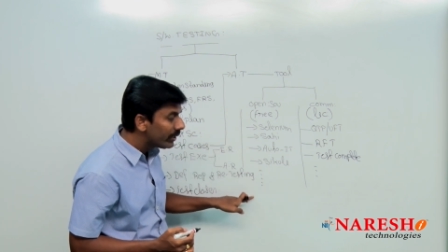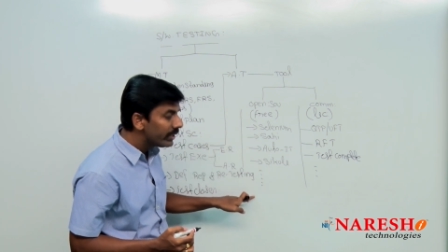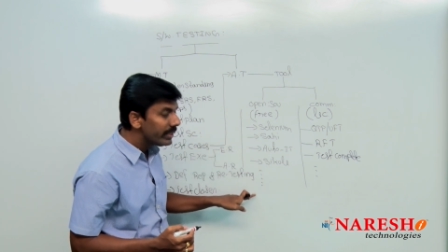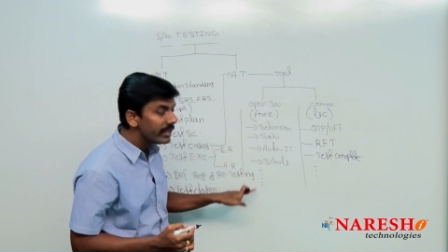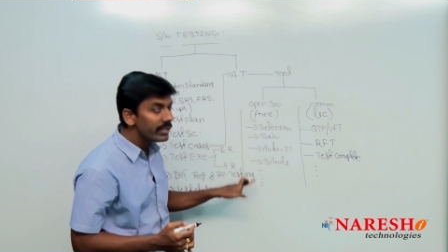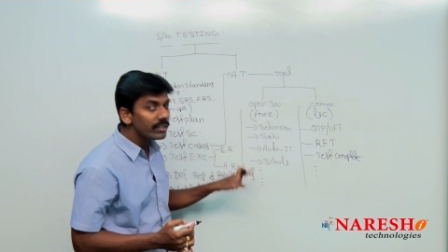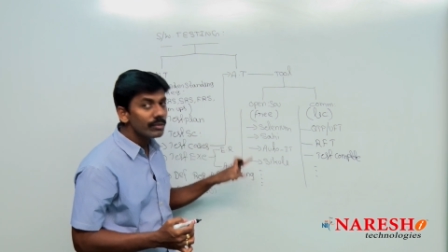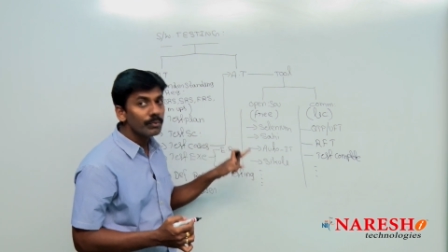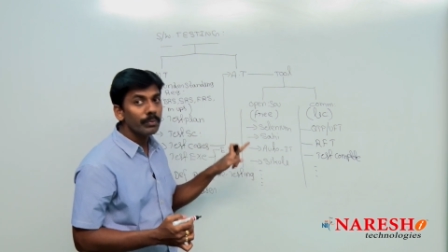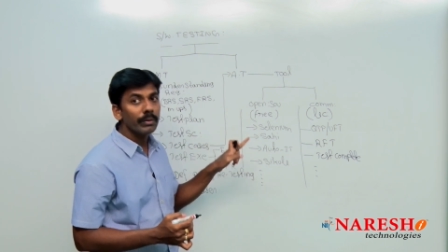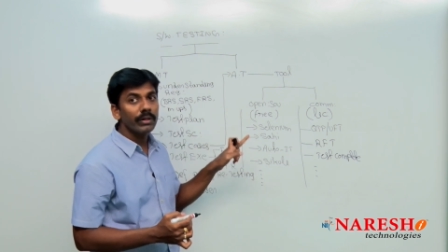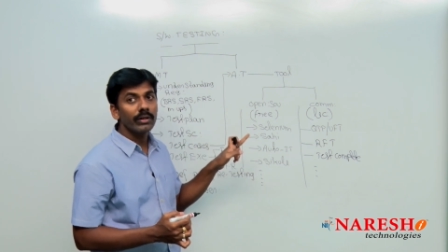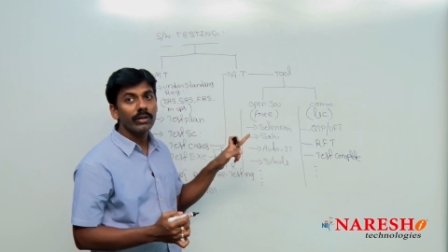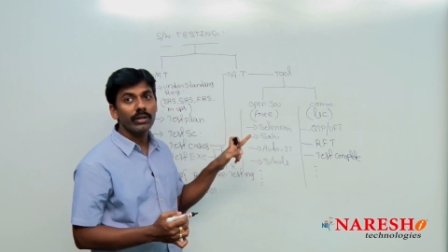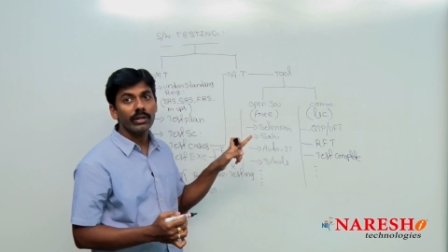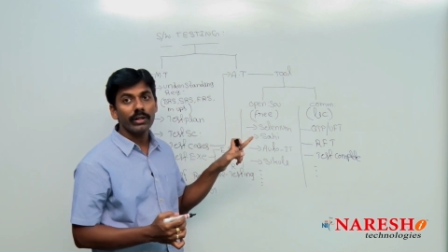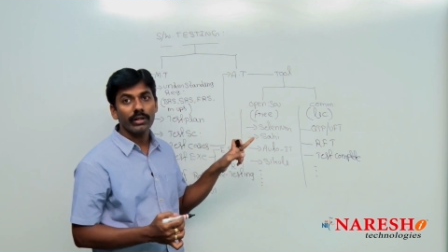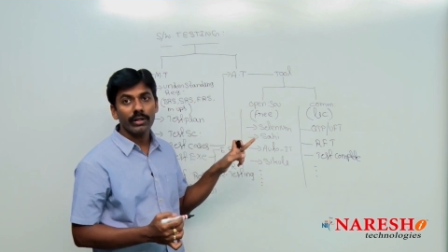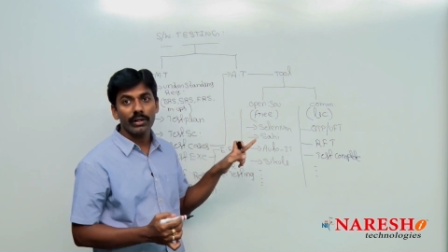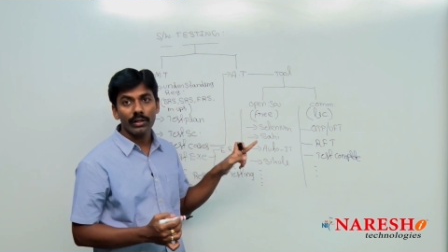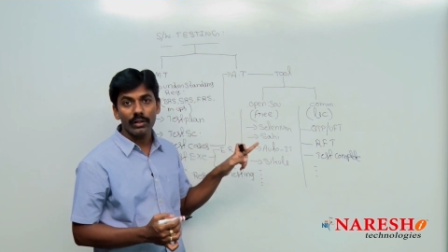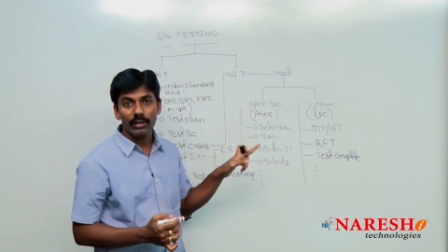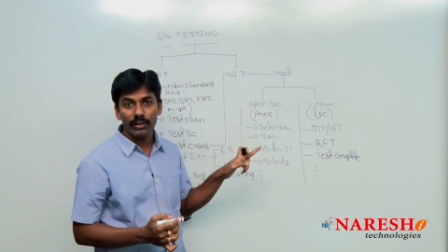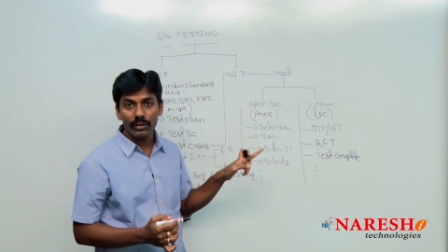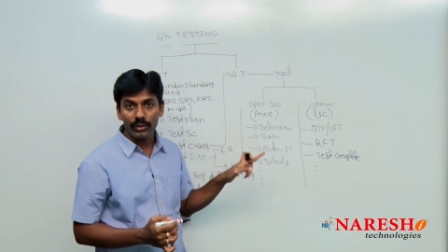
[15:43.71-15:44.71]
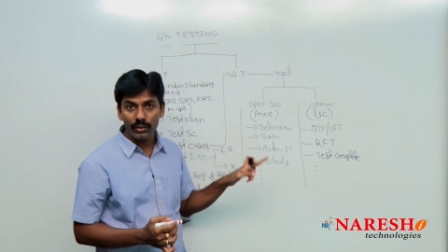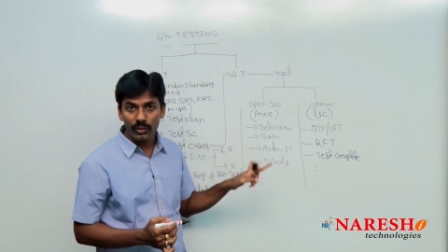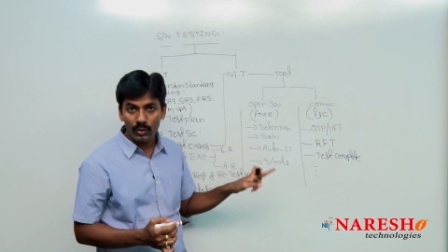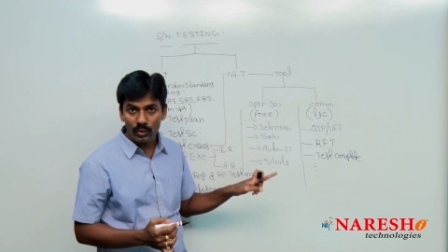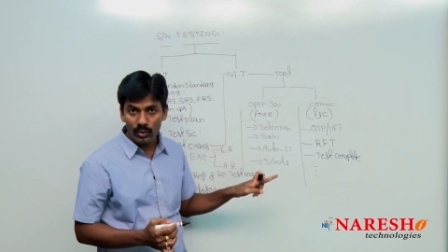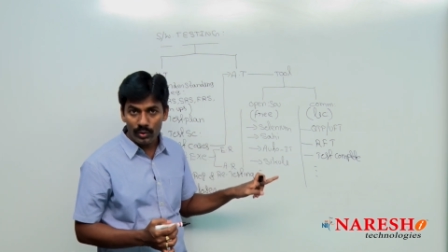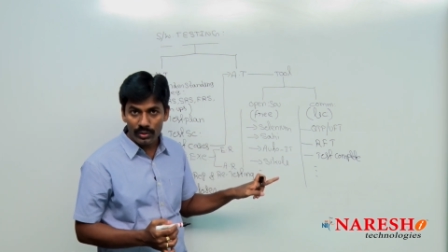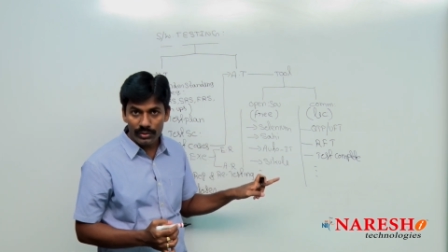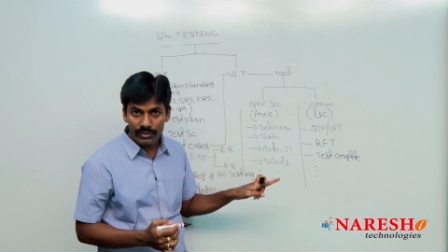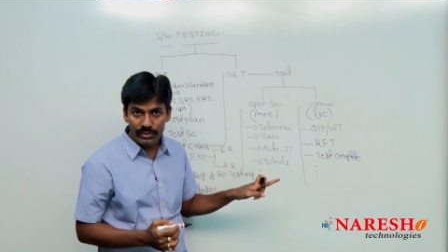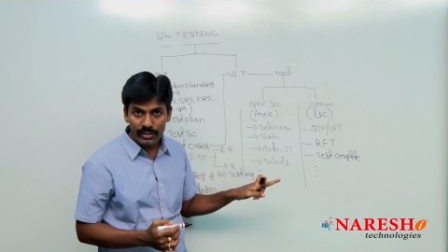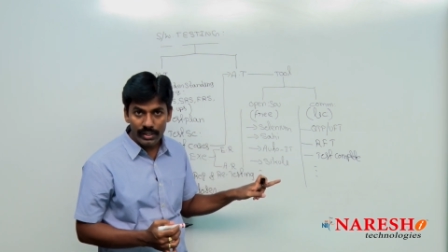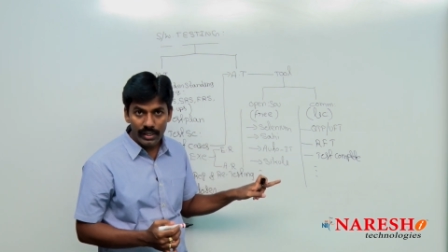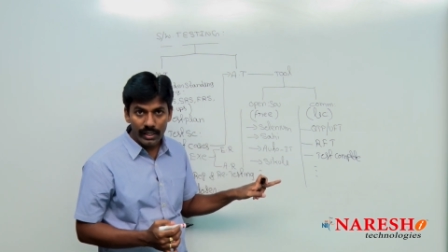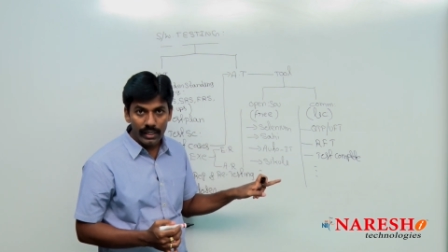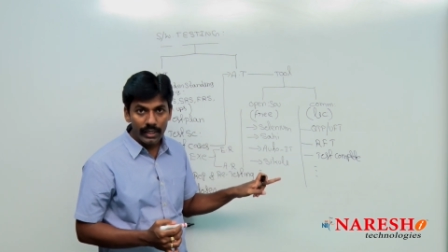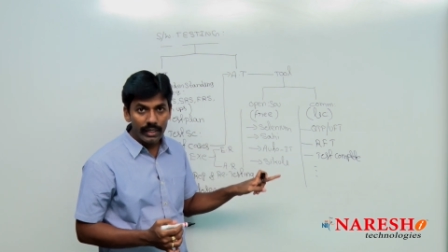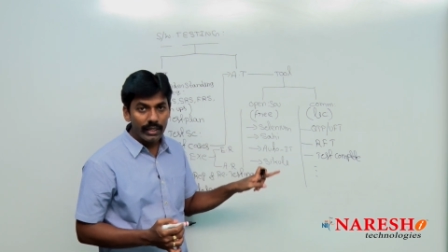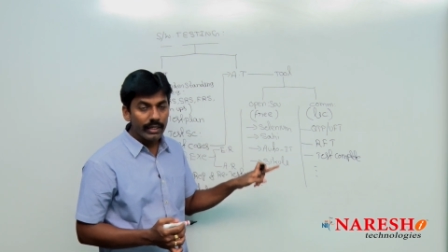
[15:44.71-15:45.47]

these particular tools,